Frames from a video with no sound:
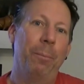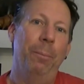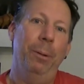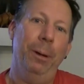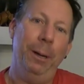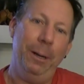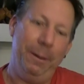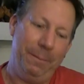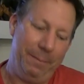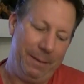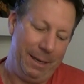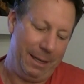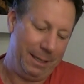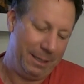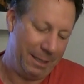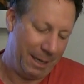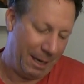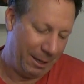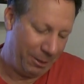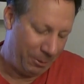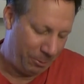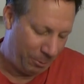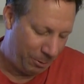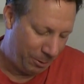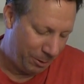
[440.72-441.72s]
But that's
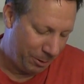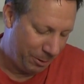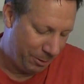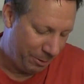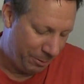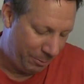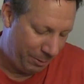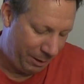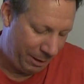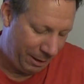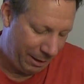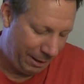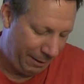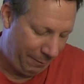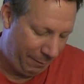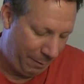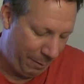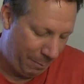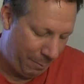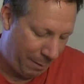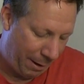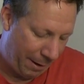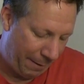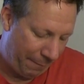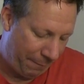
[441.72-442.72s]
not the world we live
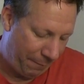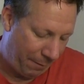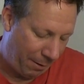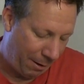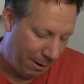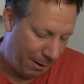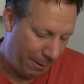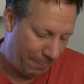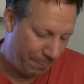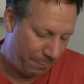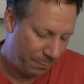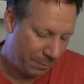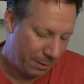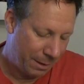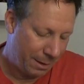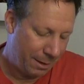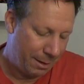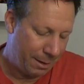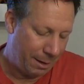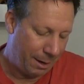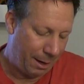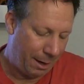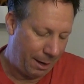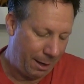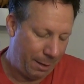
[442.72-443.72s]
in by far.
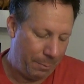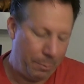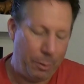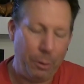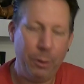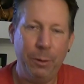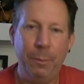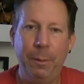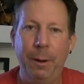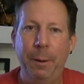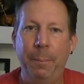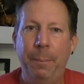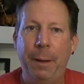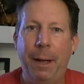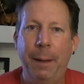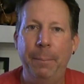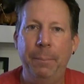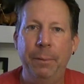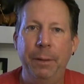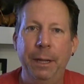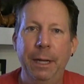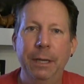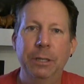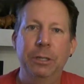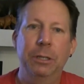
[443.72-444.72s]
Polar bear
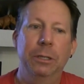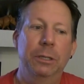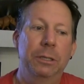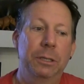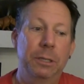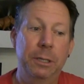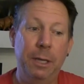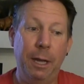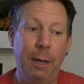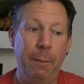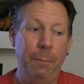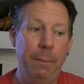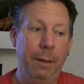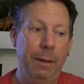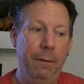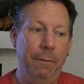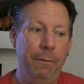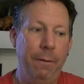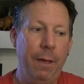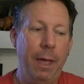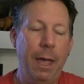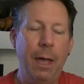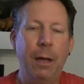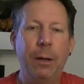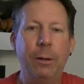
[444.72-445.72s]
populations, some
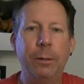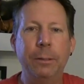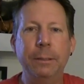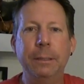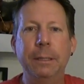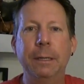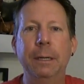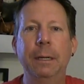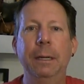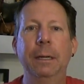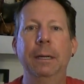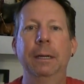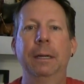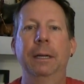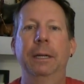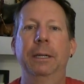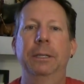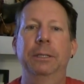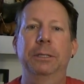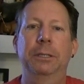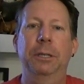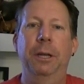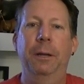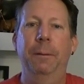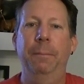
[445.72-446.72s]
have held
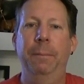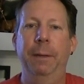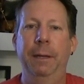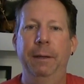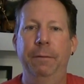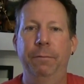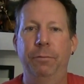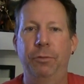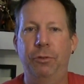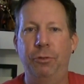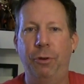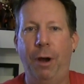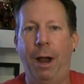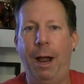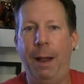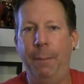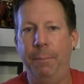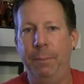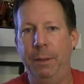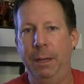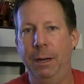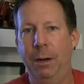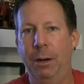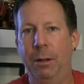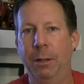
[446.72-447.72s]
and some have
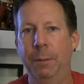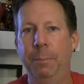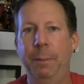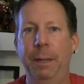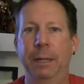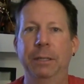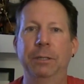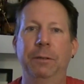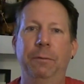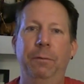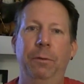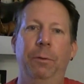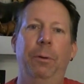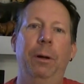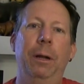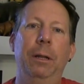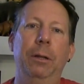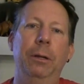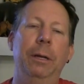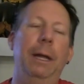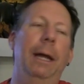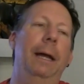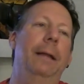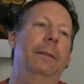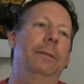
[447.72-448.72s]
dropped. It all depends if you want to
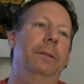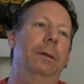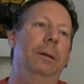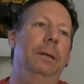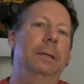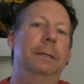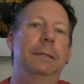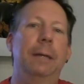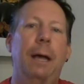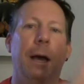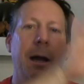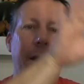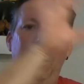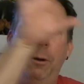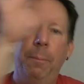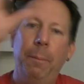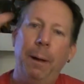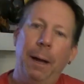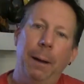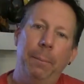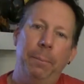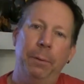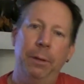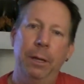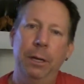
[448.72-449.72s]
look at the entire
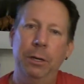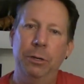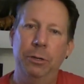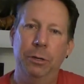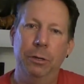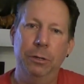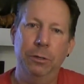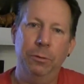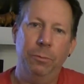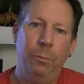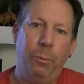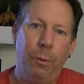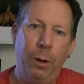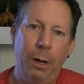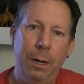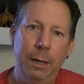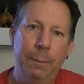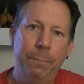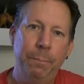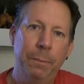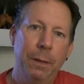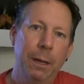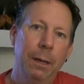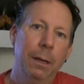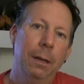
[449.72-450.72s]
population as
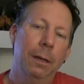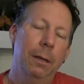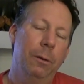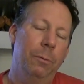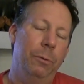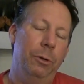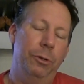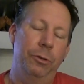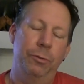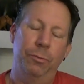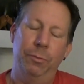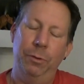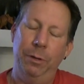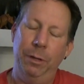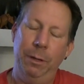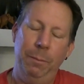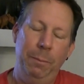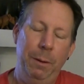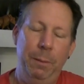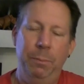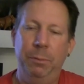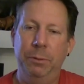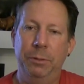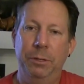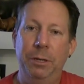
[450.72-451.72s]
one, which really
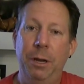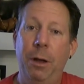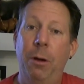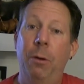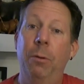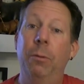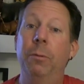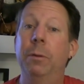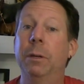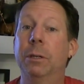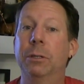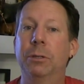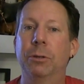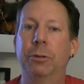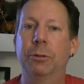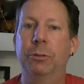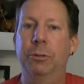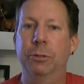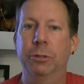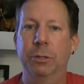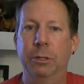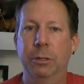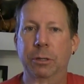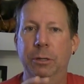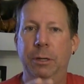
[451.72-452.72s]
people don't.
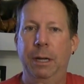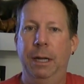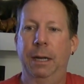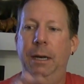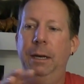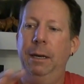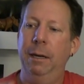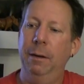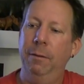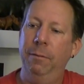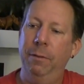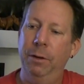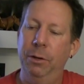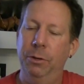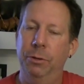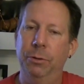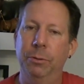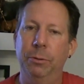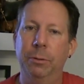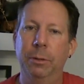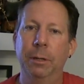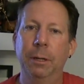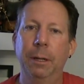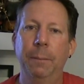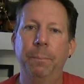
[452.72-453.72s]
Researchers look at
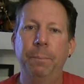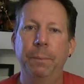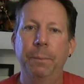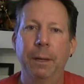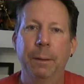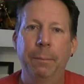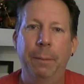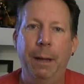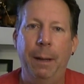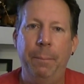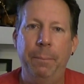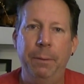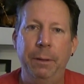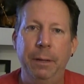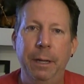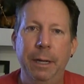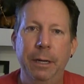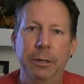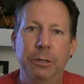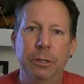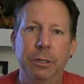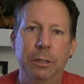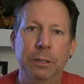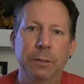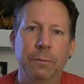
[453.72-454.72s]
individual
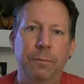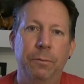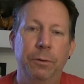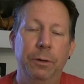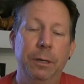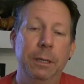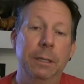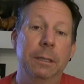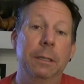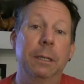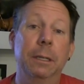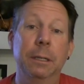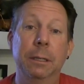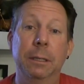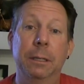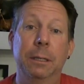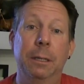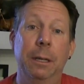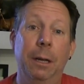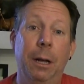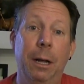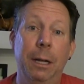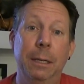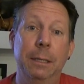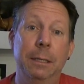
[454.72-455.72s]
populations. For instance,
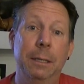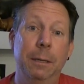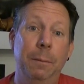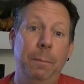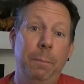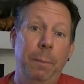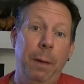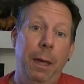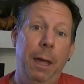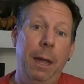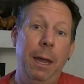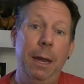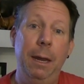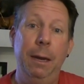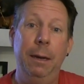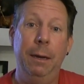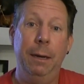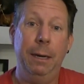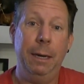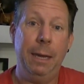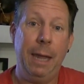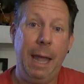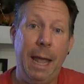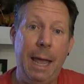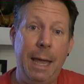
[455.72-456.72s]
the Hudson Bay
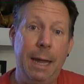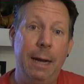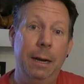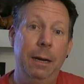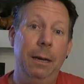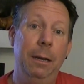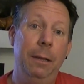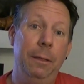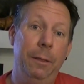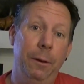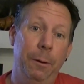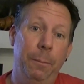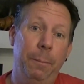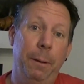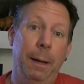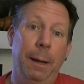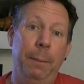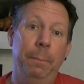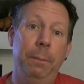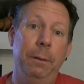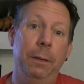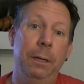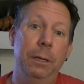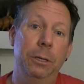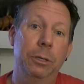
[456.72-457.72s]
in Canada, their
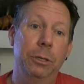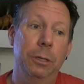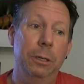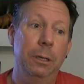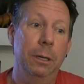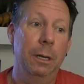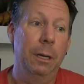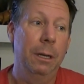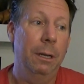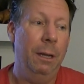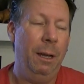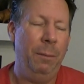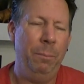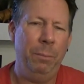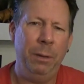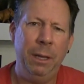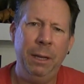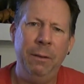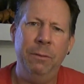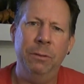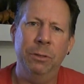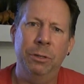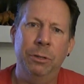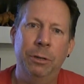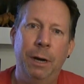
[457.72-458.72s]
population, I
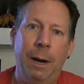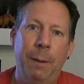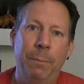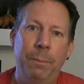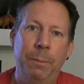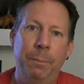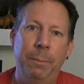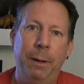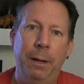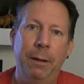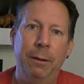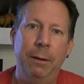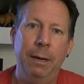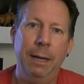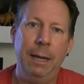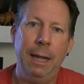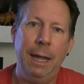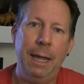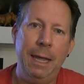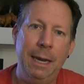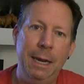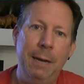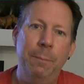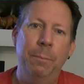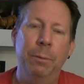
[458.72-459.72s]
believe, has dropped about
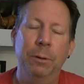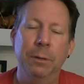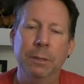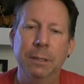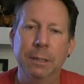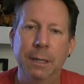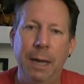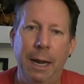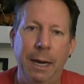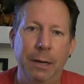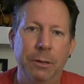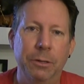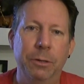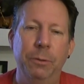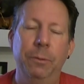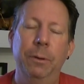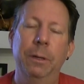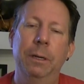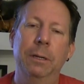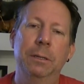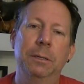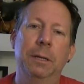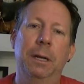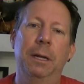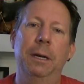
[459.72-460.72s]
80%. So
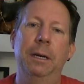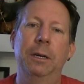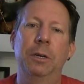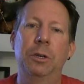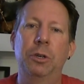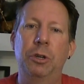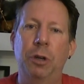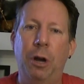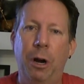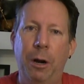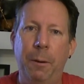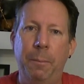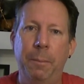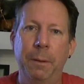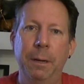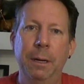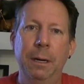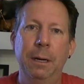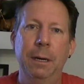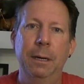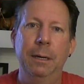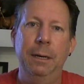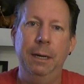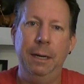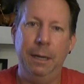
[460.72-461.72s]
it is on a sharp
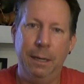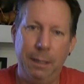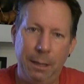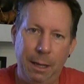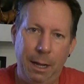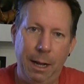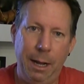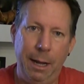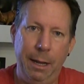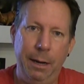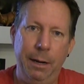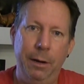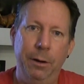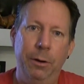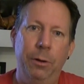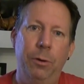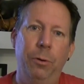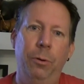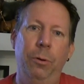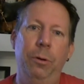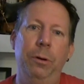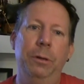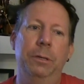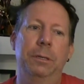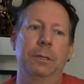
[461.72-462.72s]
decline. And of
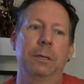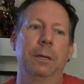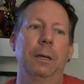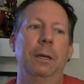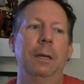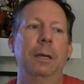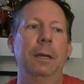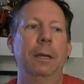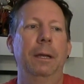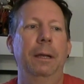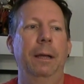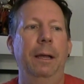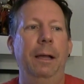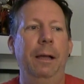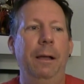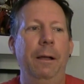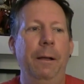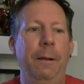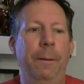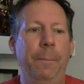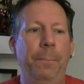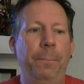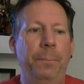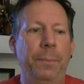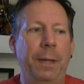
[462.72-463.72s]
course,
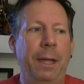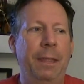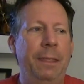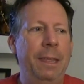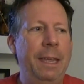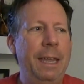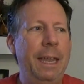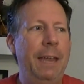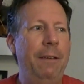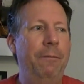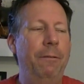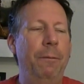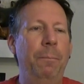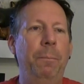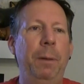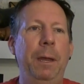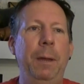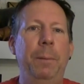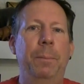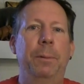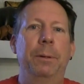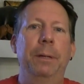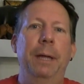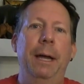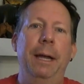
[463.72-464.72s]
I think even
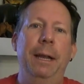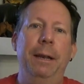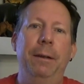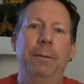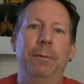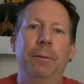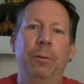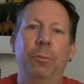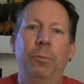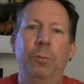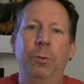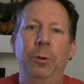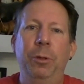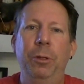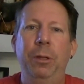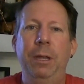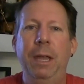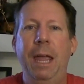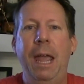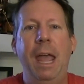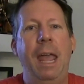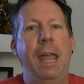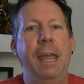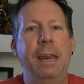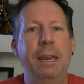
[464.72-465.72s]
people that
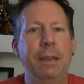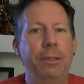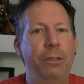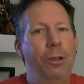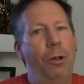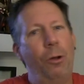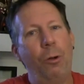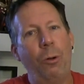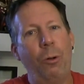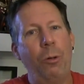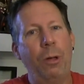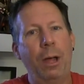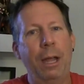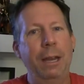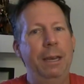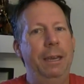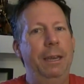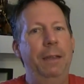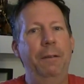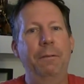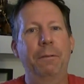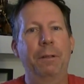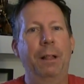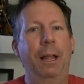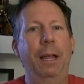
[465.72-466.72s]
really hated the whole
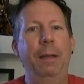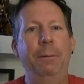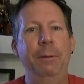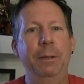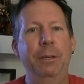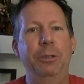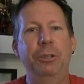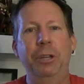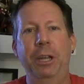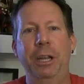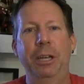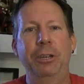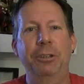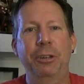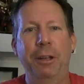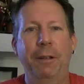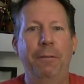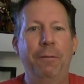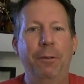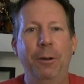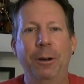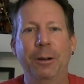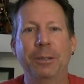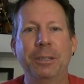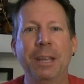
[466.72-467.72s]
idea of climate change
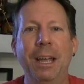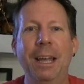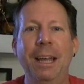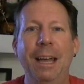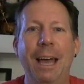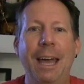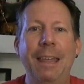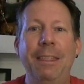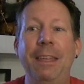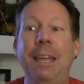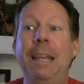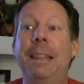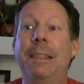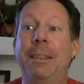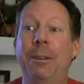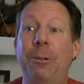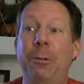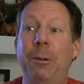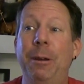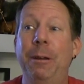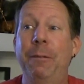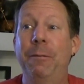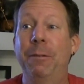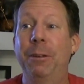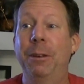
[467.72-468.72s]
at first, I think
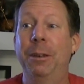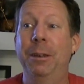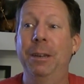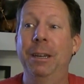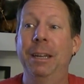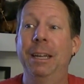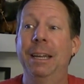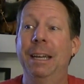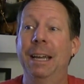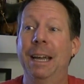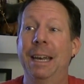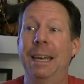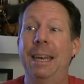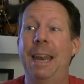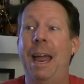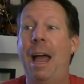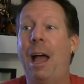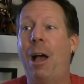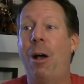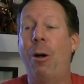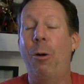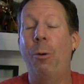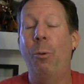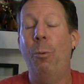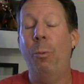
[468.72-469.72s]
they're even
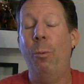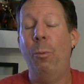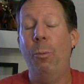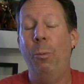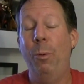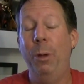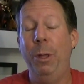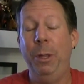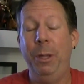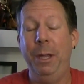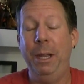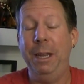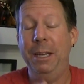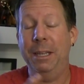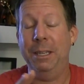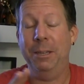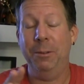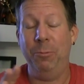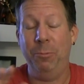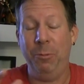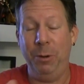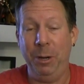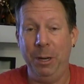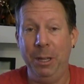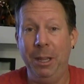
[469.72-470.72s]
now willing
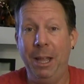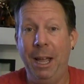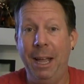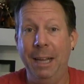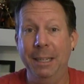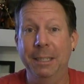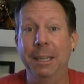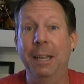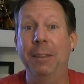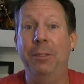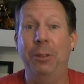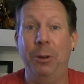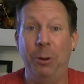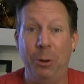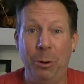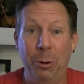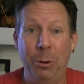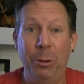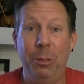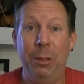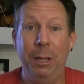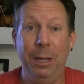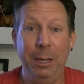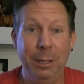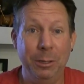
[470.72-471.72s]
to realize that the
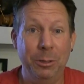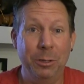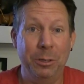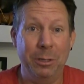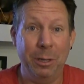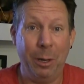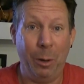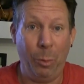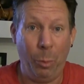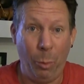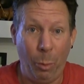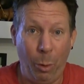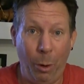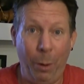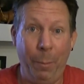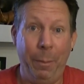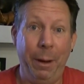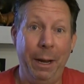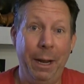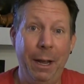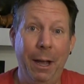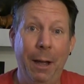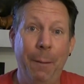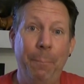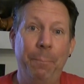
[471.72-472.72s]
earth is
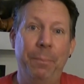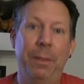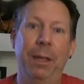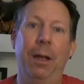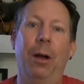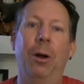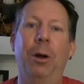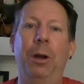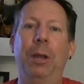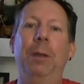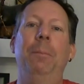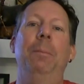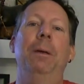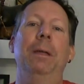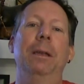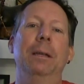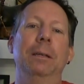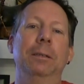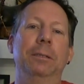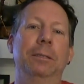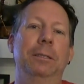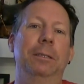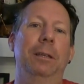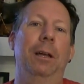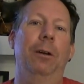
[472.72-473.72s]
warming up. The argument
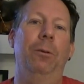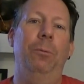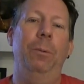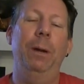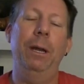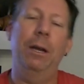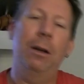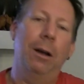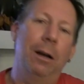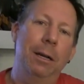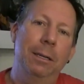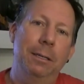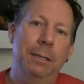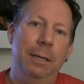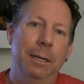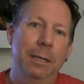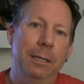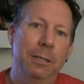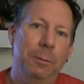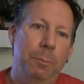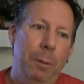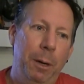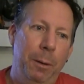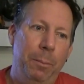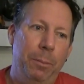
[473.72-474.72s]
is, are we causing it
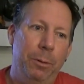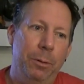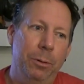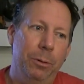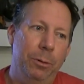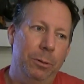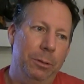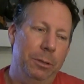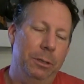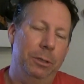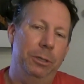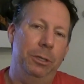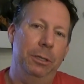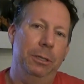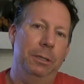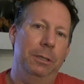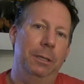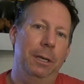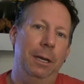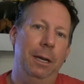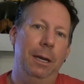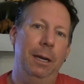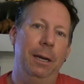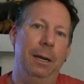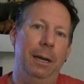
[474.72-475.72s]
as people, or is it
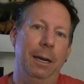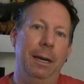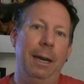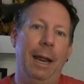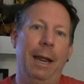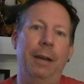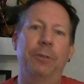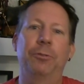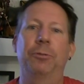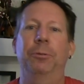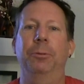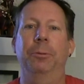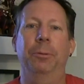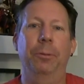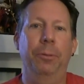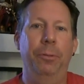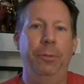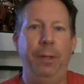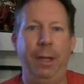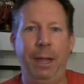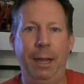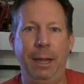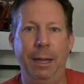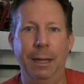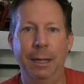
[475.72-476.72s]
just a natural
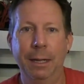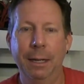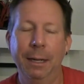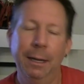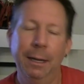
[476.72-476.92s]
thing?